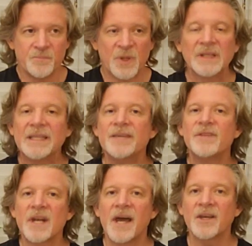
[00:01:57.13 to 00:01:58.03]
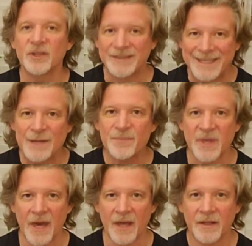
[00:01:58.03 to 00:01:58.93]
believe that I could keep
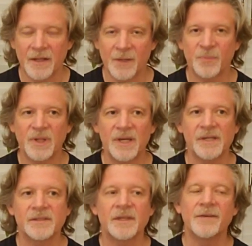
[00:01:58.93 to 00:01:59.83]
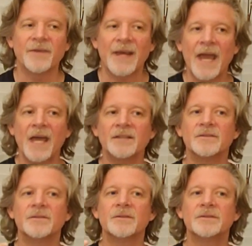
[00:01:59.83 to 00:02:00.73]
that in place if I hadn't